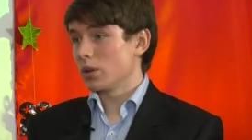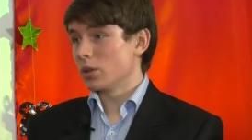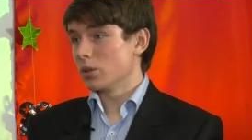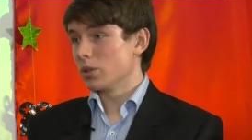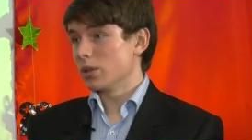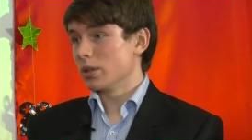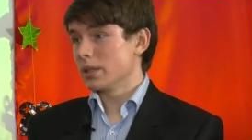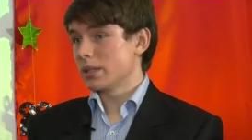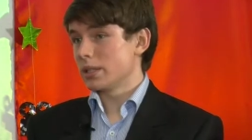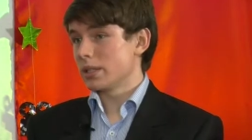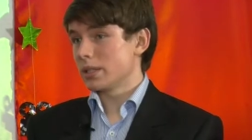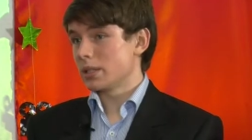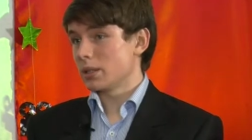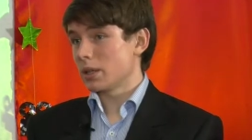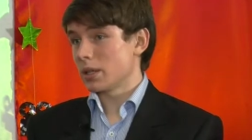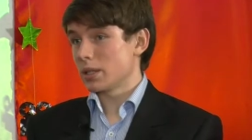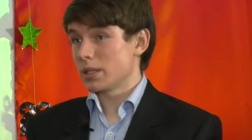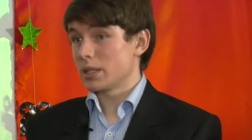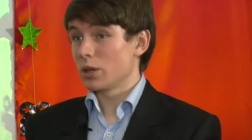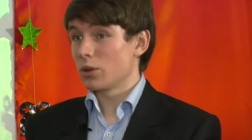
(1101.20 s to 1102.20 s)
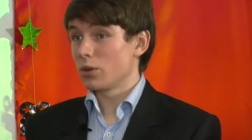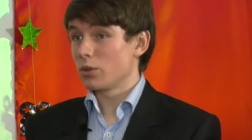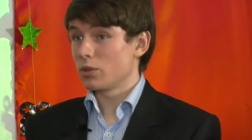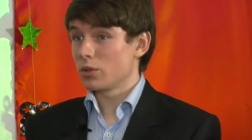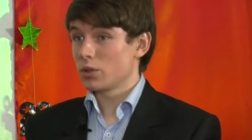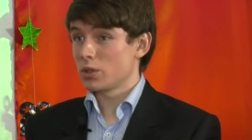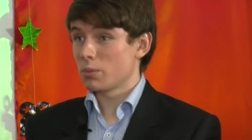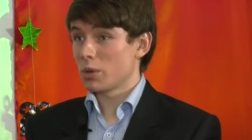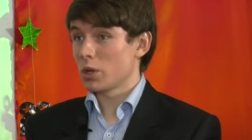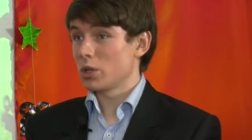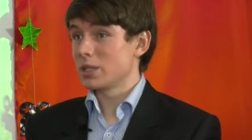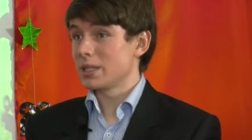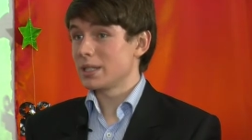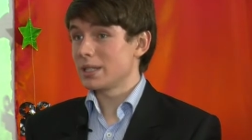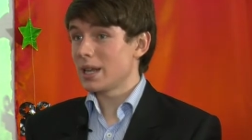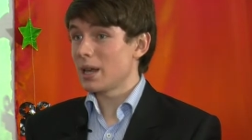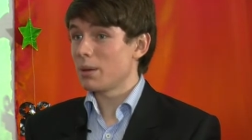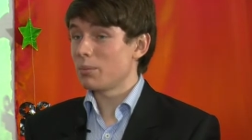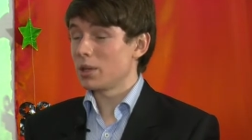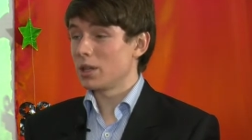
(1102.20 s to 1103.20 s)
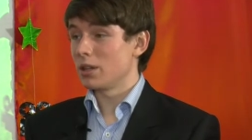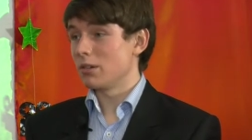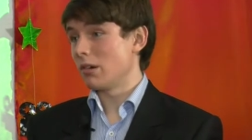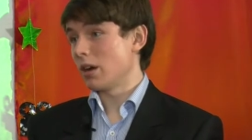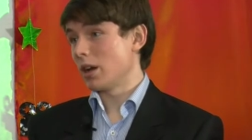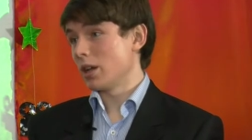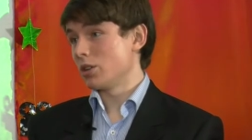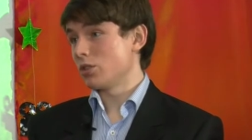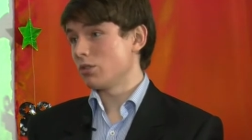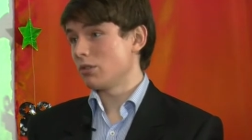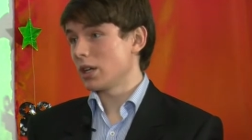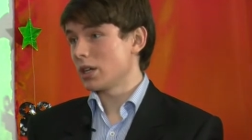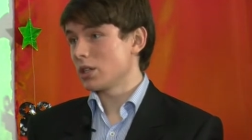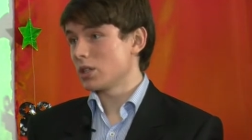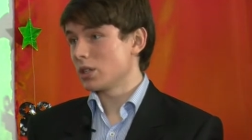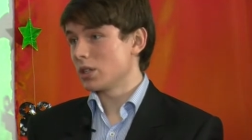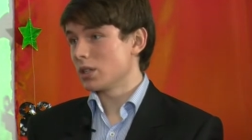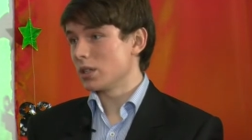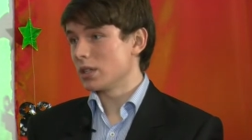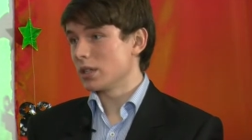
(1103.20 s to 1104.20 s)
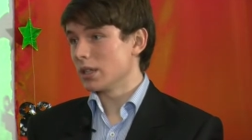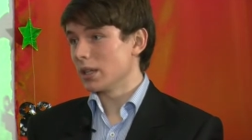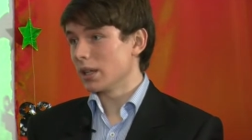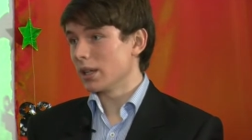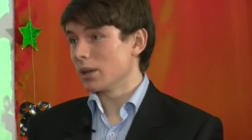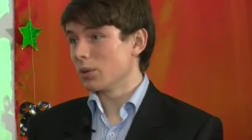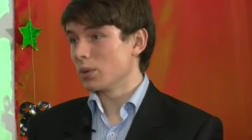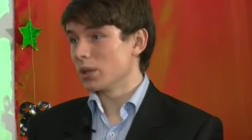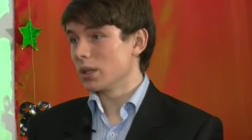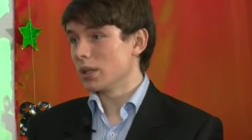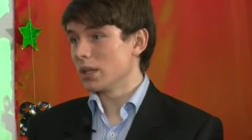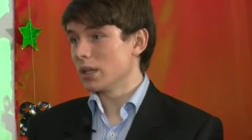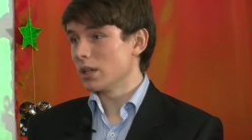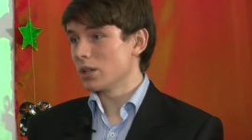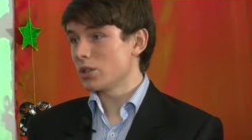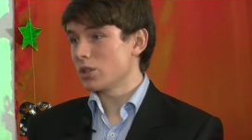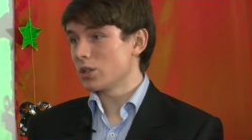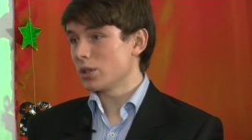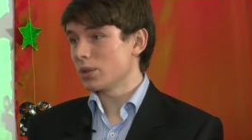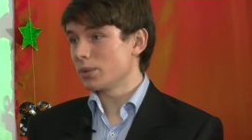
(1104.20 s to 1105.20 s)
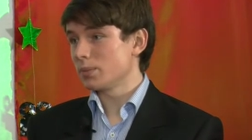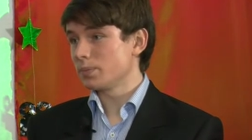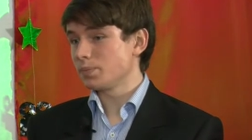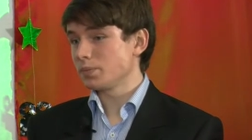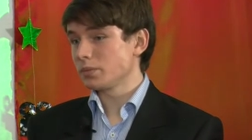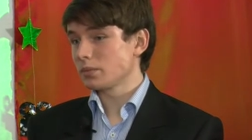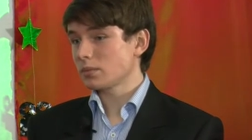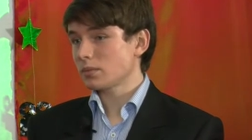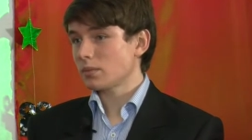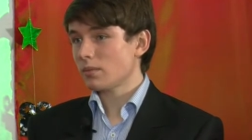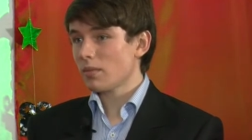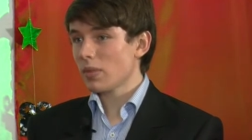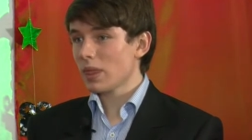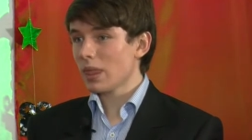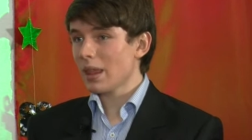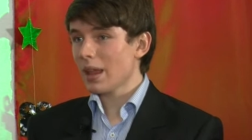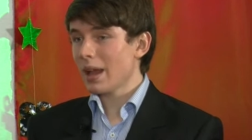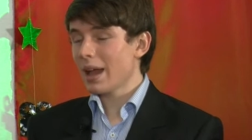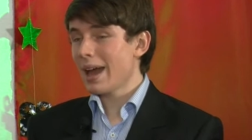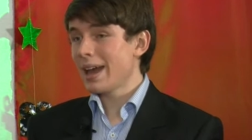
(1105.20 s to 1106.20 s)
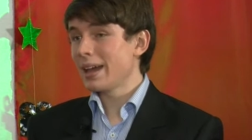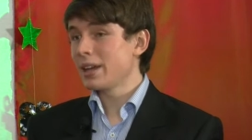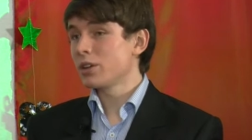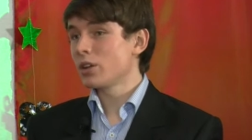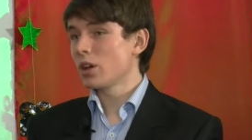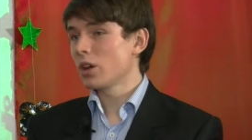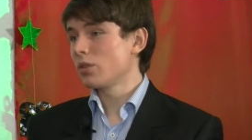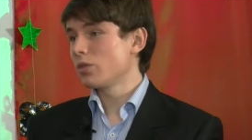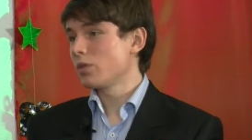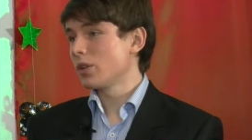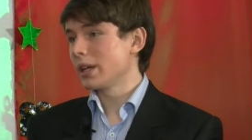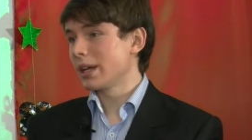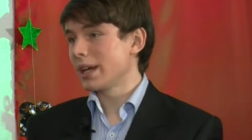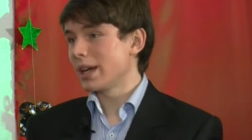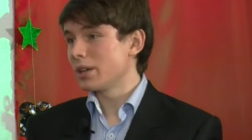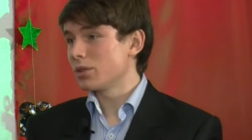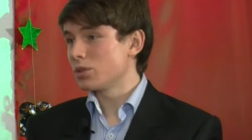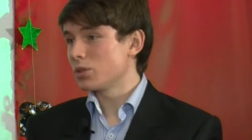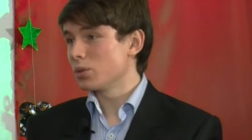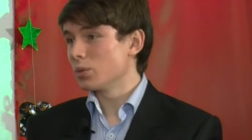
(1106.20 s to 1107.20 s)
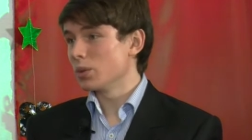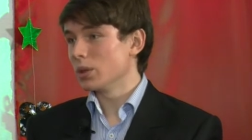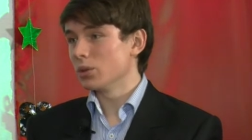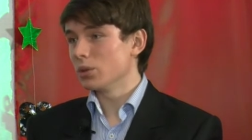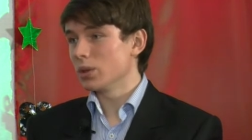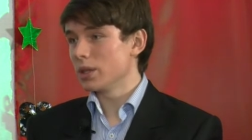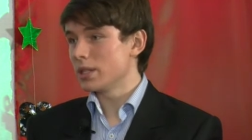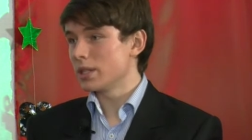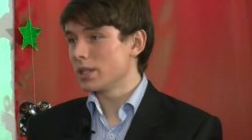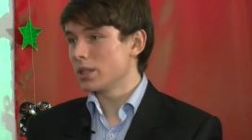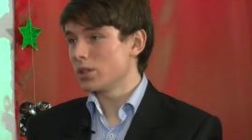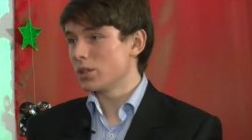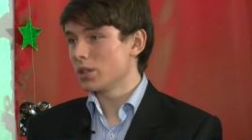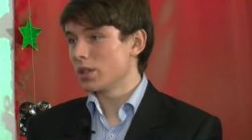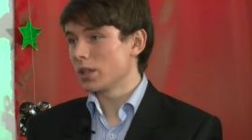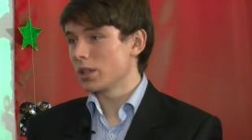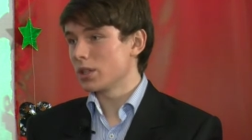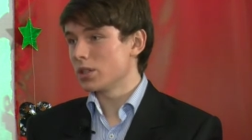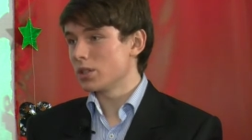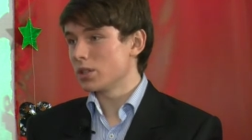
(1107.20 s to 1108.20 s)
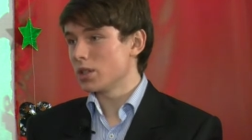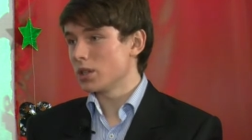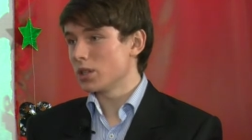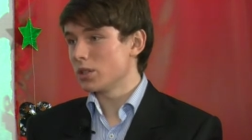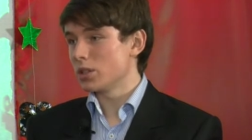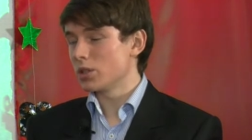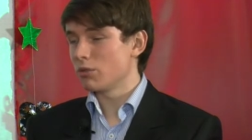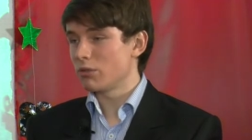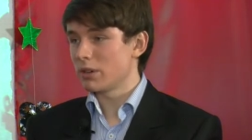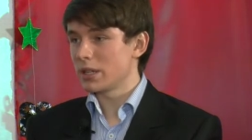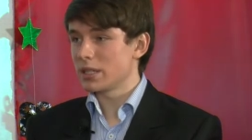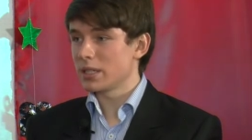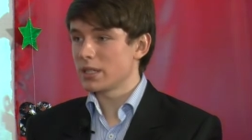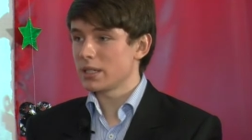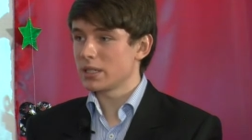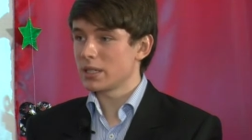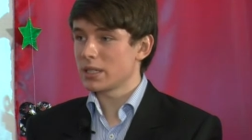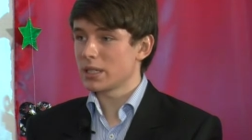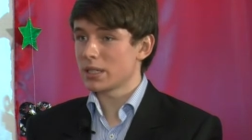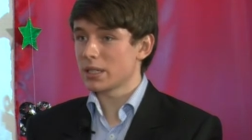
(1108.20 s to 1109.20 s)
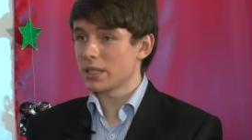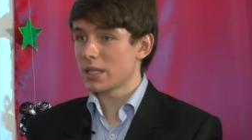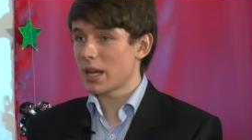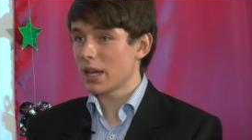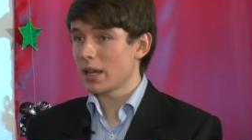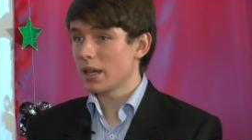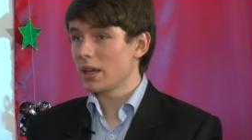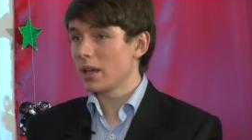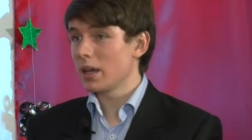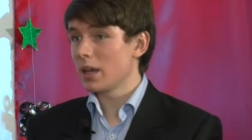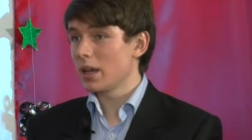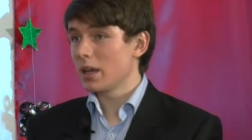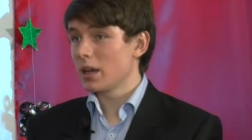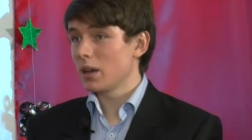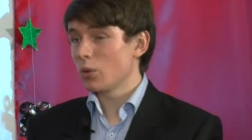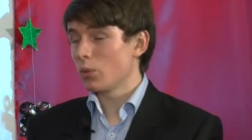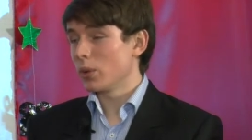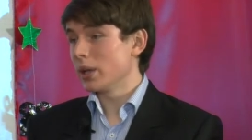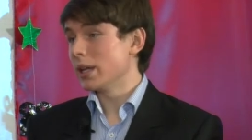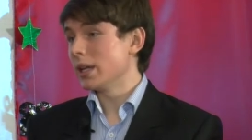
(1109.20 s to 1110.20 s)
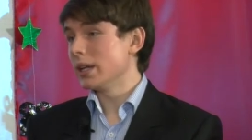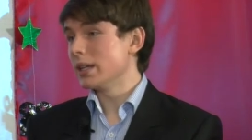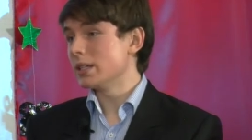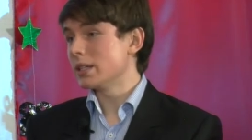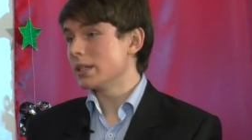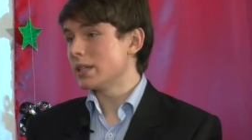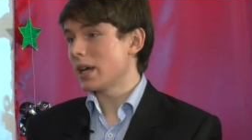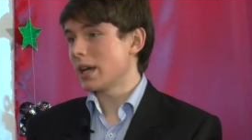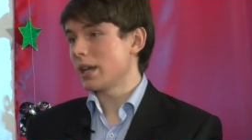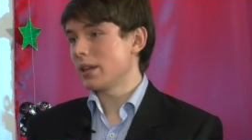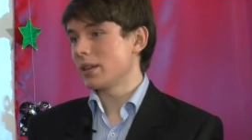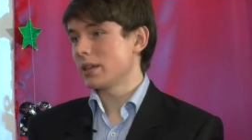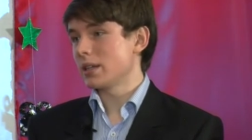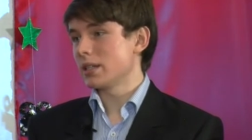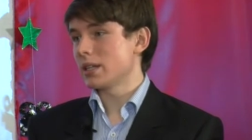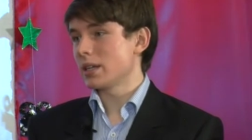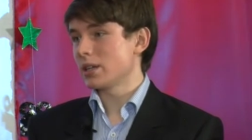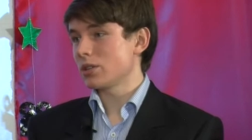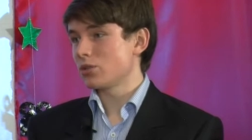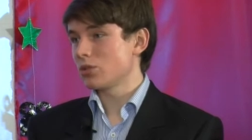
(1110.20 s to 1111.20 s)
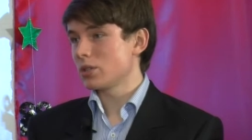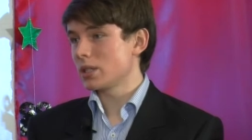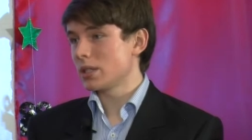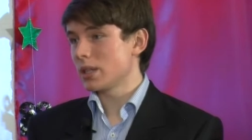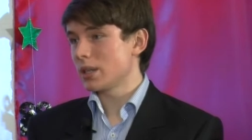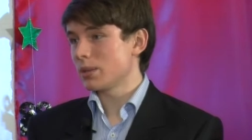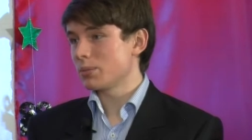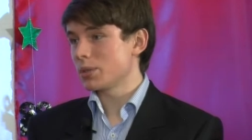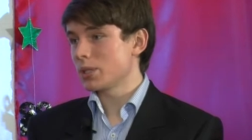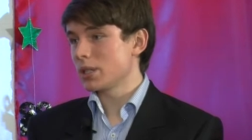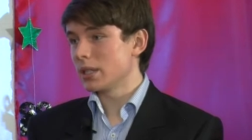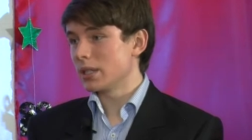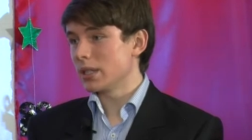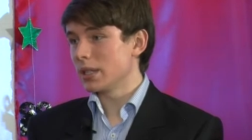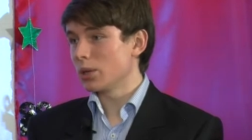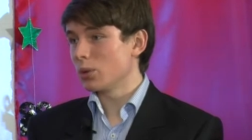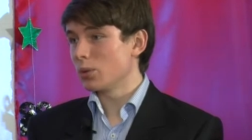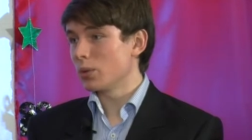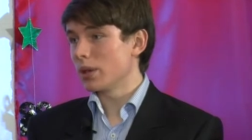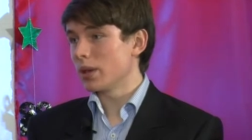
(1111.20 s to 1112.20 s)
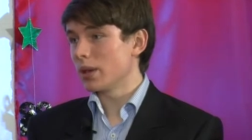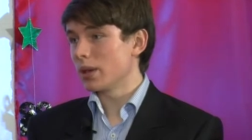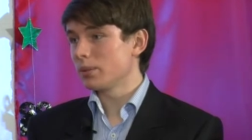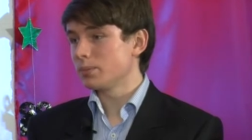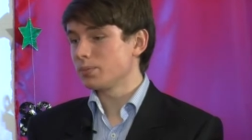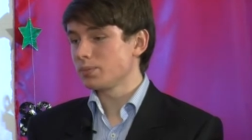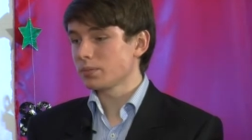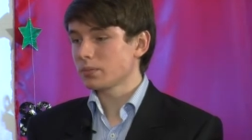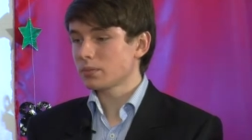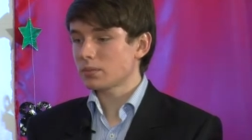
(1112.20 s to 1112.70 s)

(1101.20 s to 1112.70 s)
a good, I so, suppose, step in the right direction to dealing with the issue. And hopefully council will listen to the concerns of residents and say, we need to take these extra steps to deal with it.